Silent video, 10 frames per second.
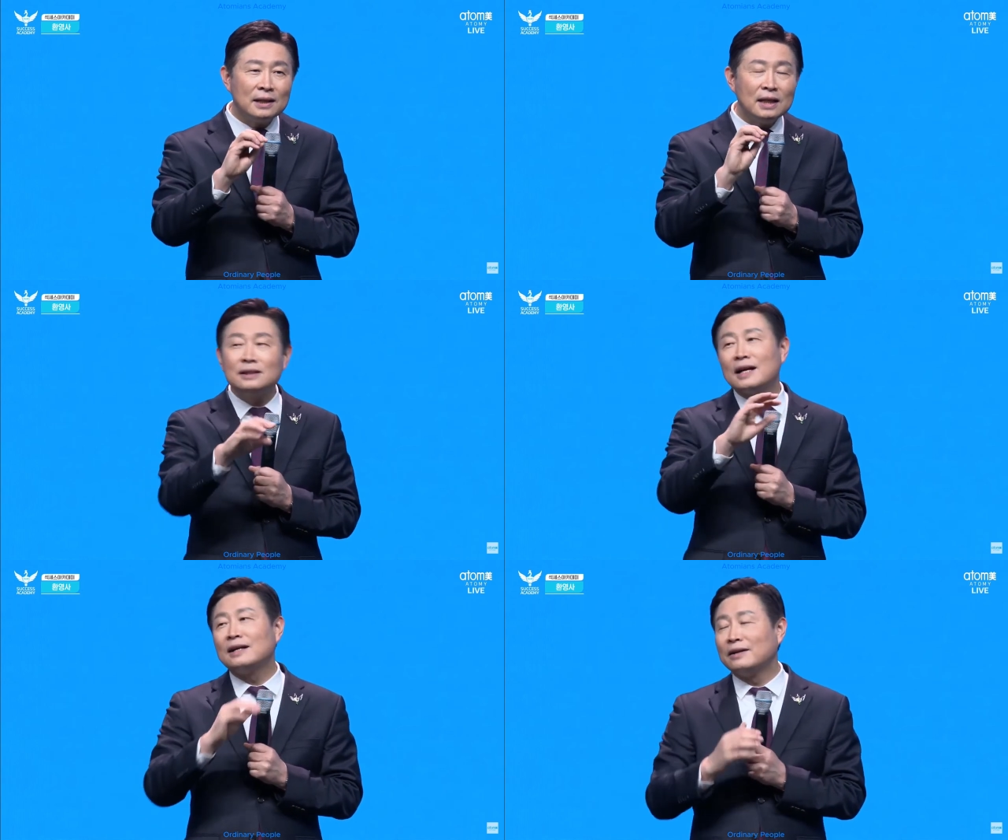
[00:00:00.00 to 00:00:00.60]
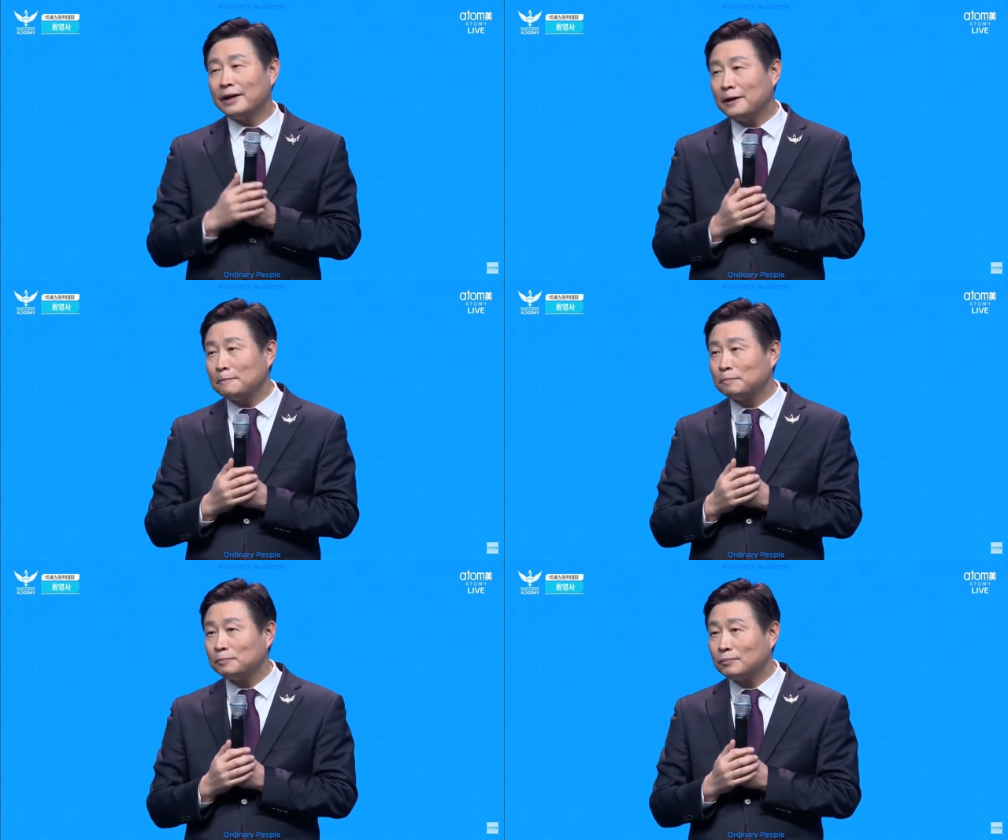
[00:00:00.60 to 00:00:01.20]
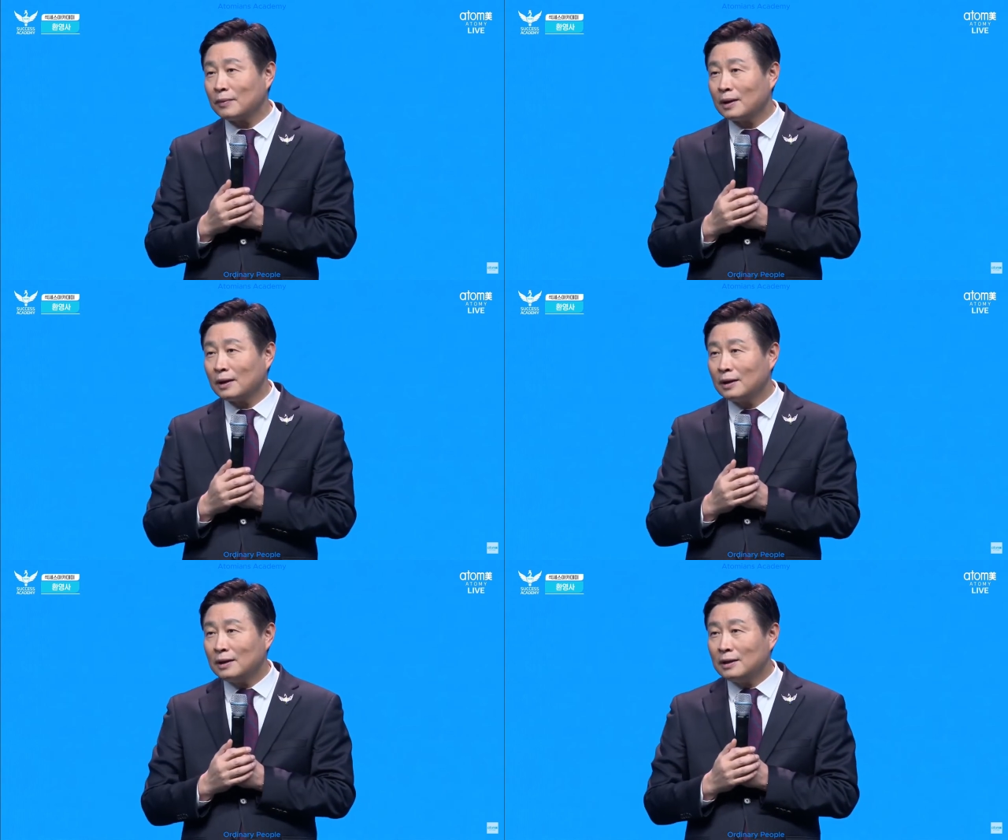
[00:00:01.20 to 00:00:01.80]
and prepare for their
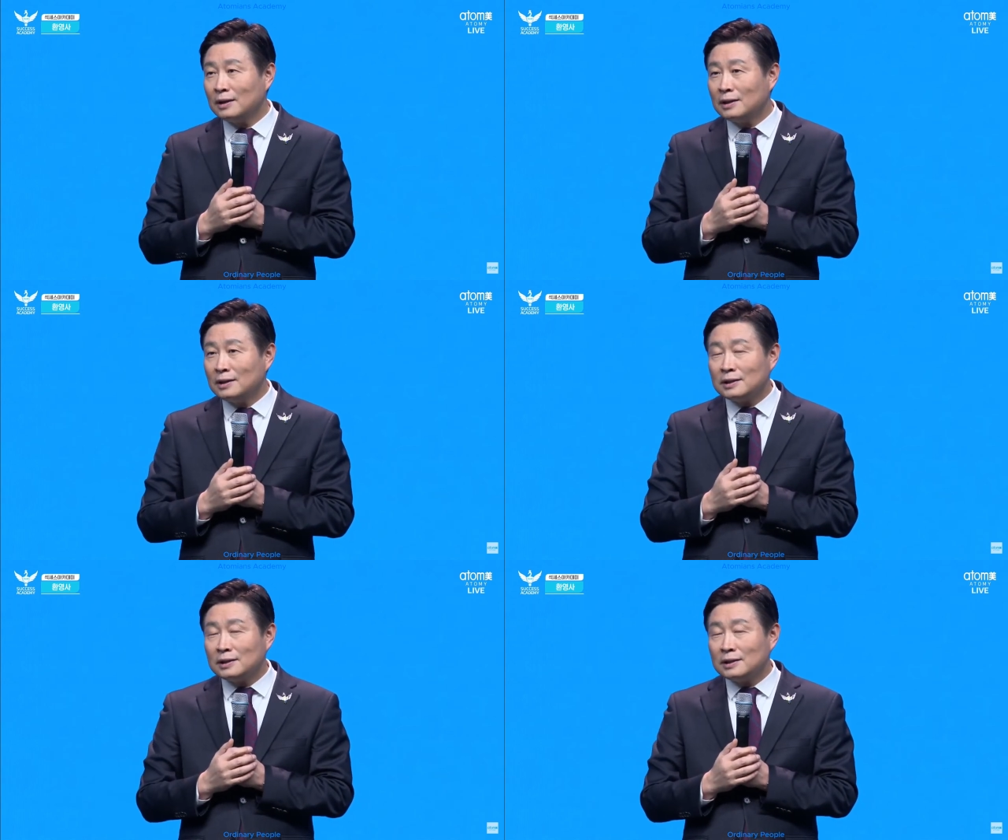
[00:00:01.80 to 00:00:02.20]
future.